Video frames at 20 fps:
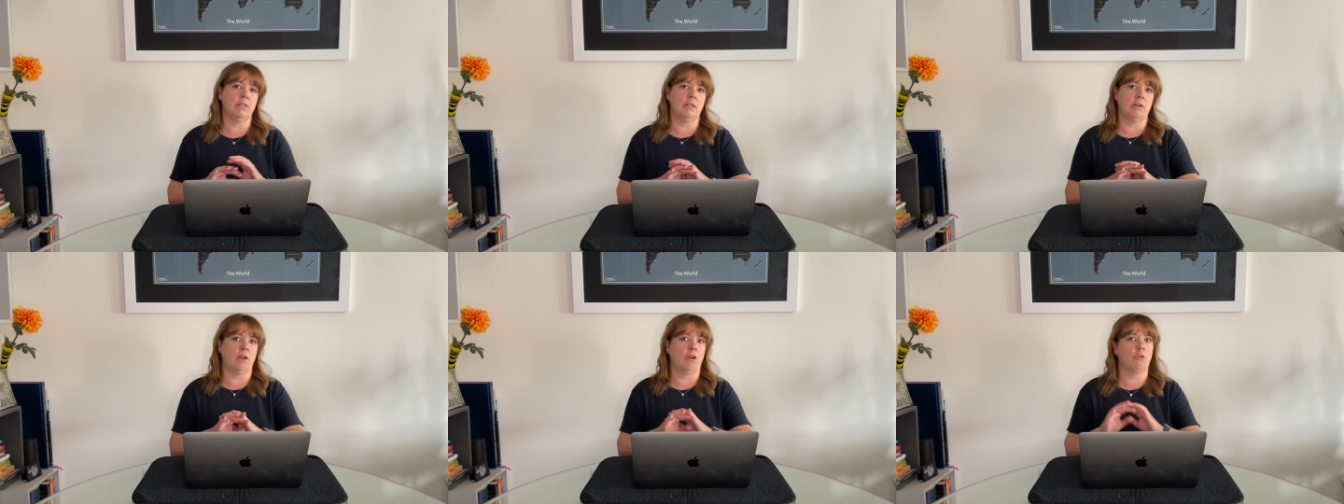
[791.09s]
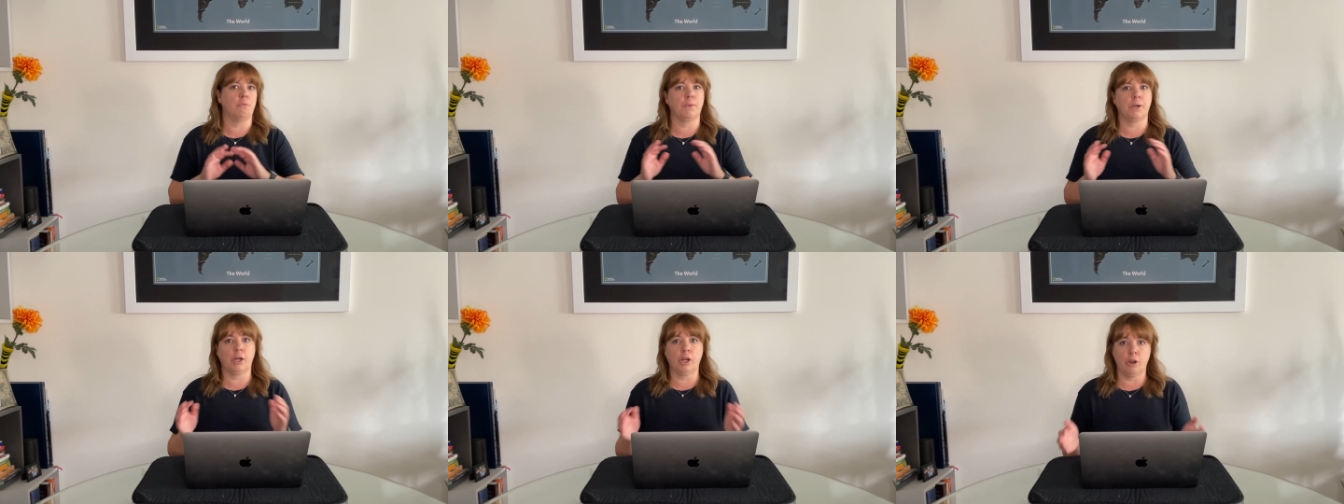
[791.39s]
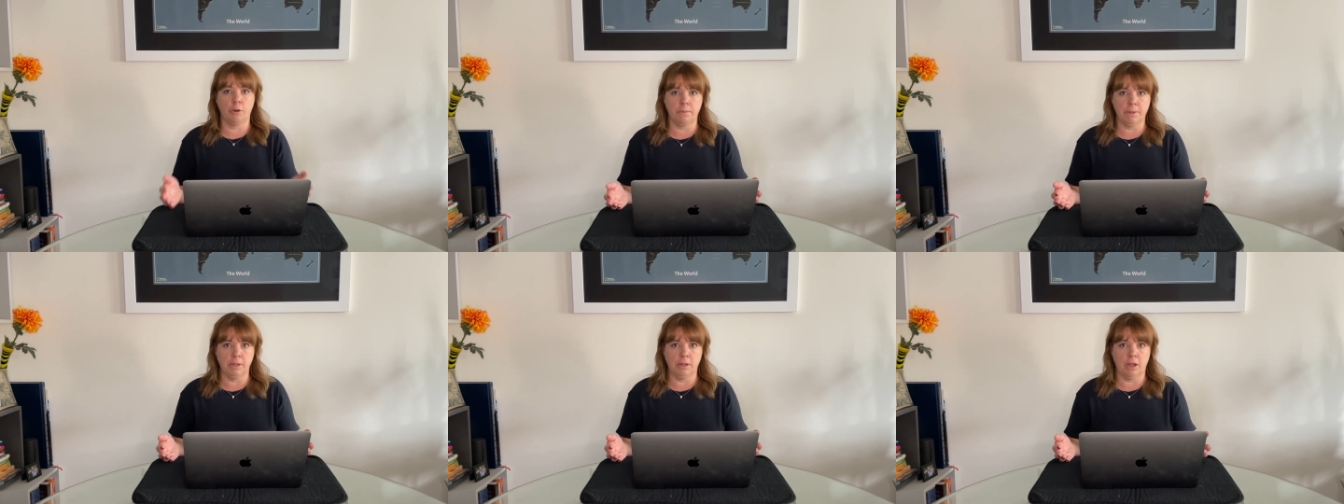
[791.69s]
There are
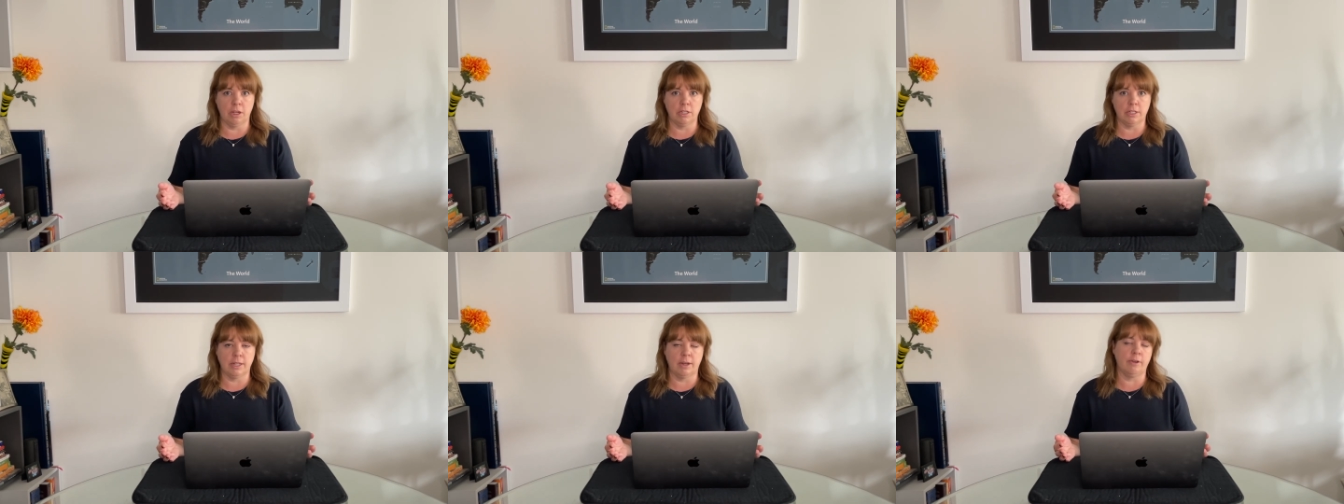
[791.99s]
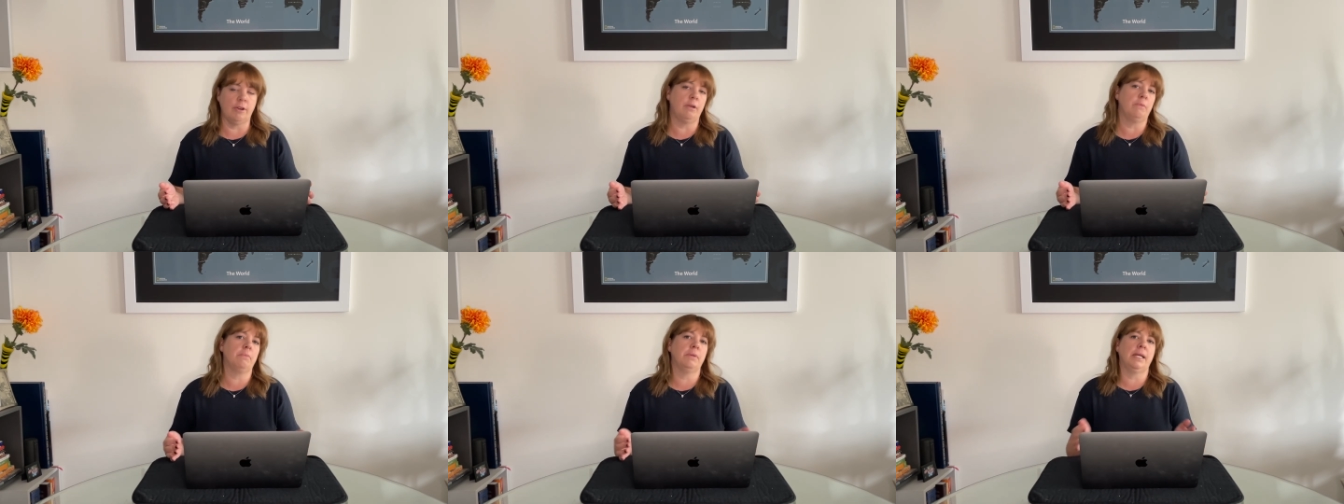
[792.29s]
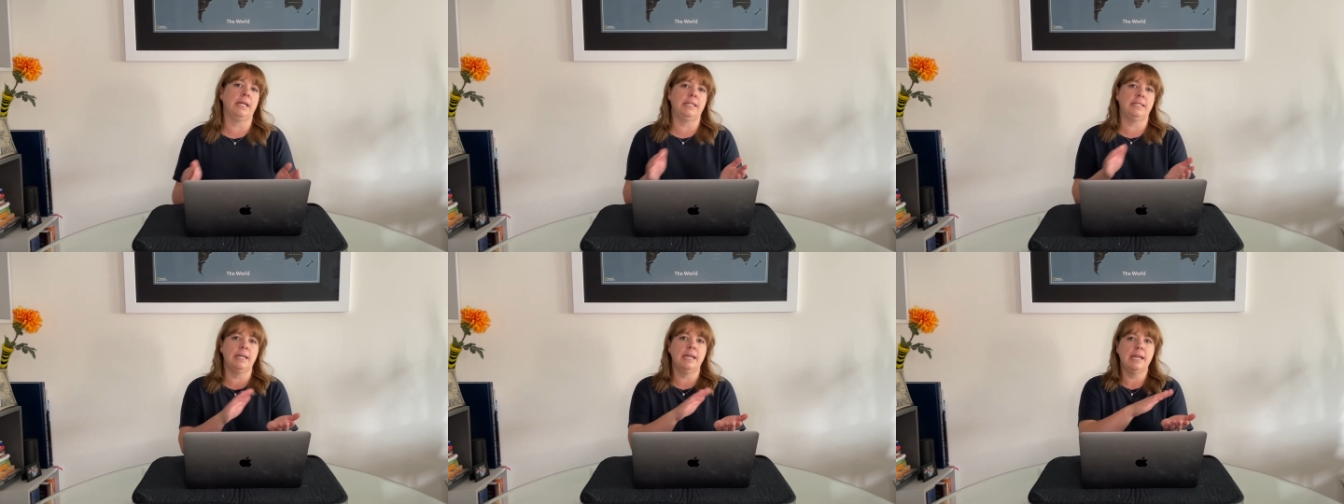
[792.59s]
procurement laws that are in
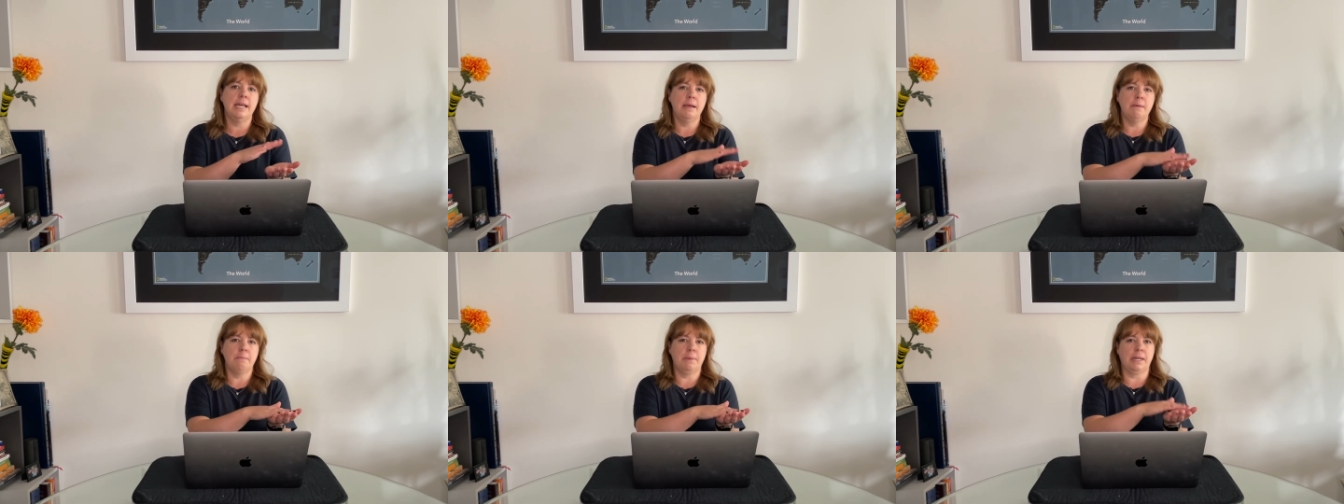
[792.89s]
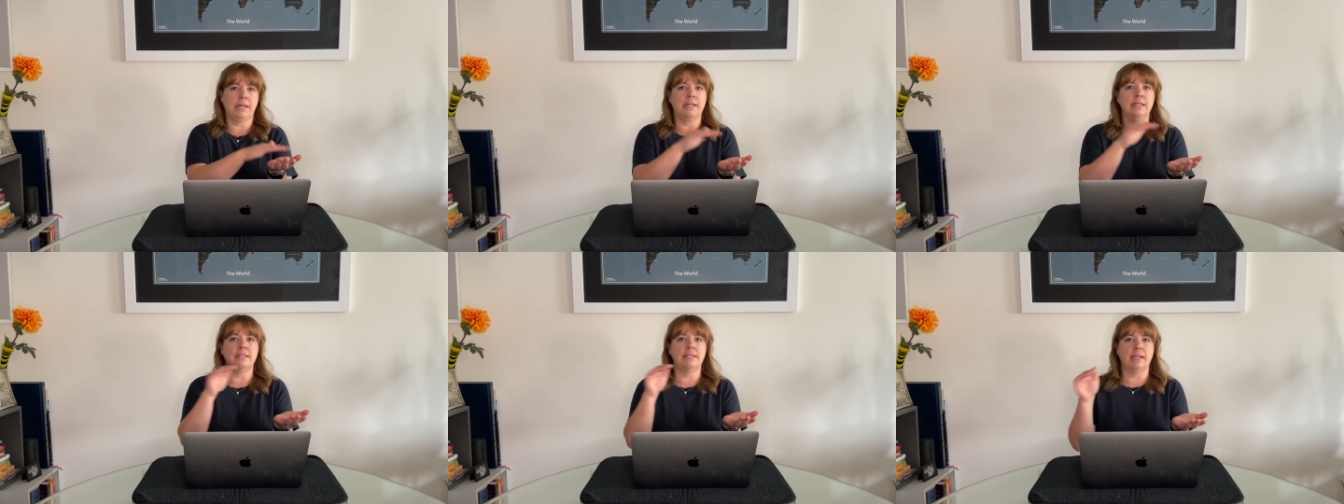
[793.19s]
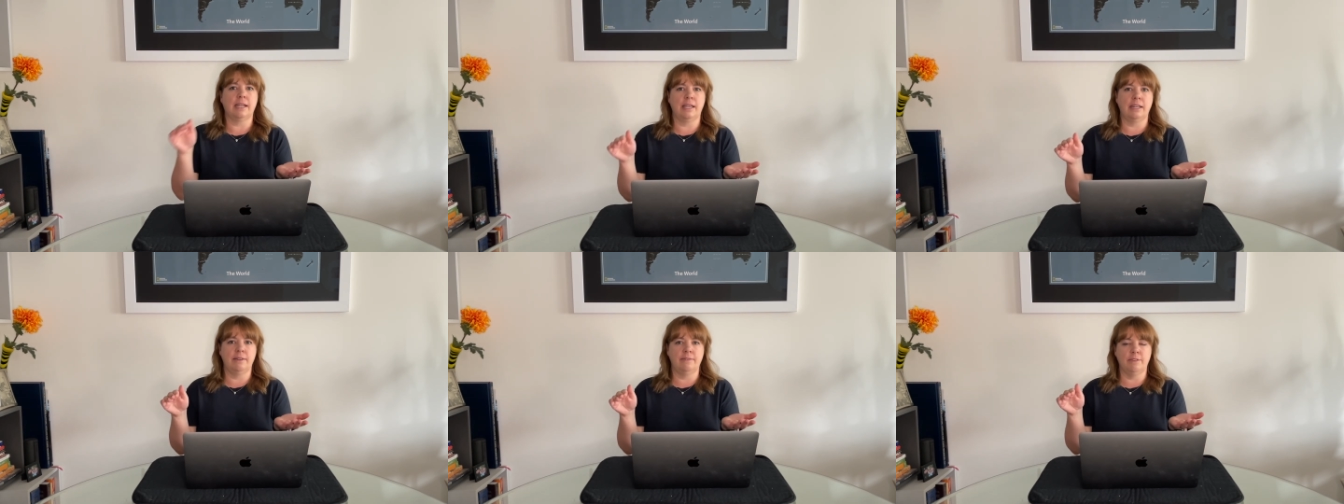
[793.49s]
place, but
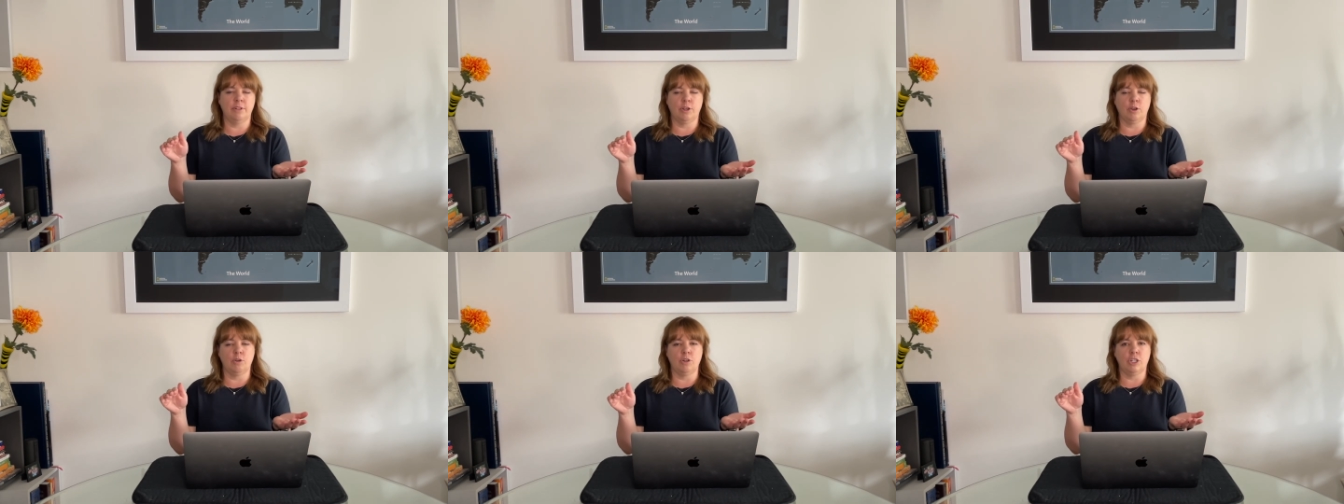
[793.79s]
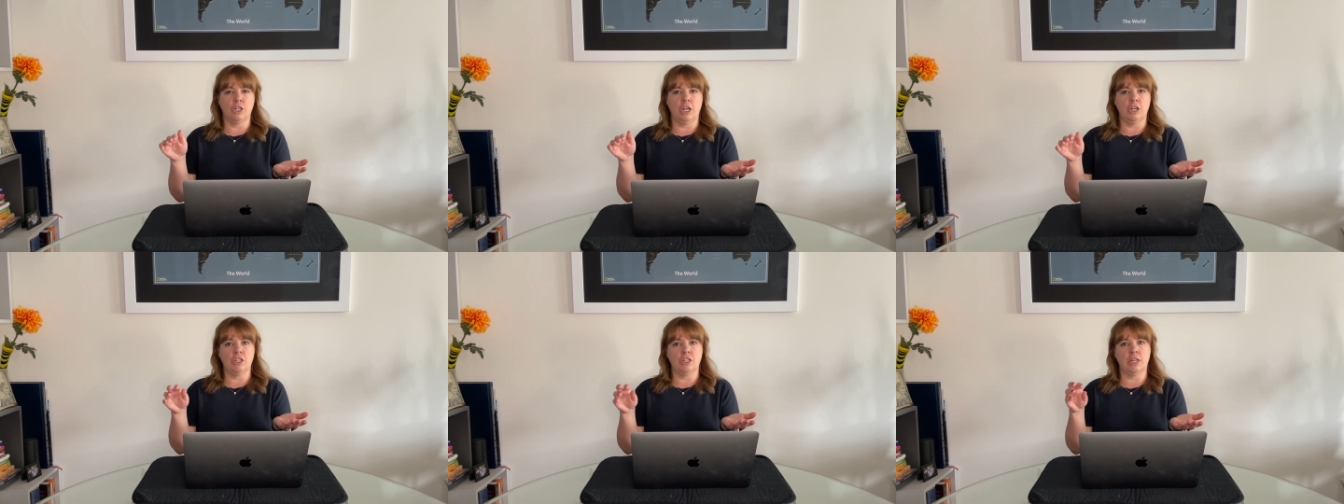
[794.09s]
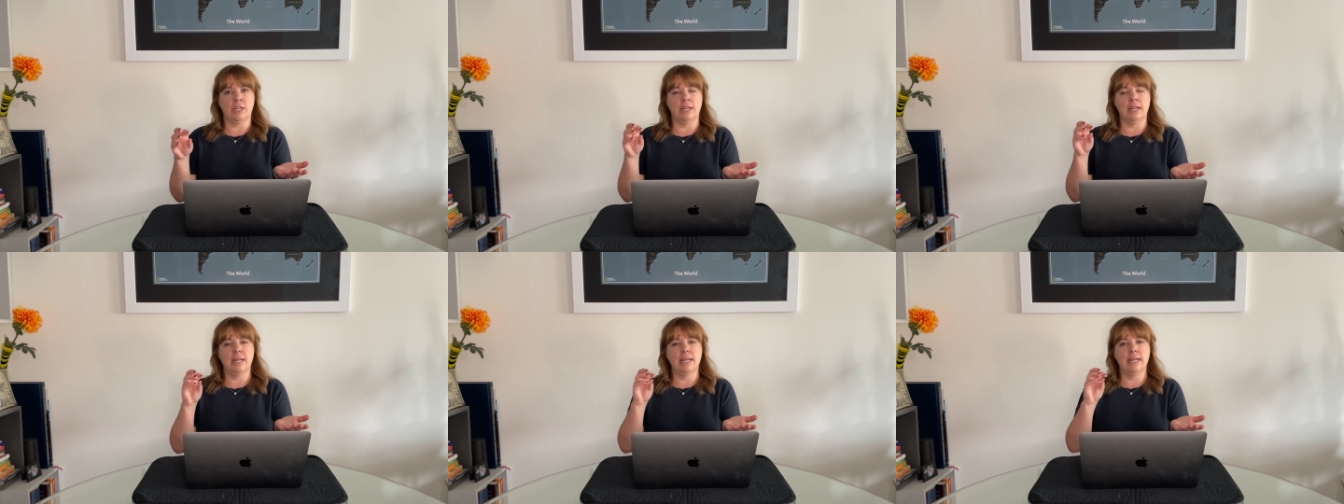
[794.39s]
consecutive negotiation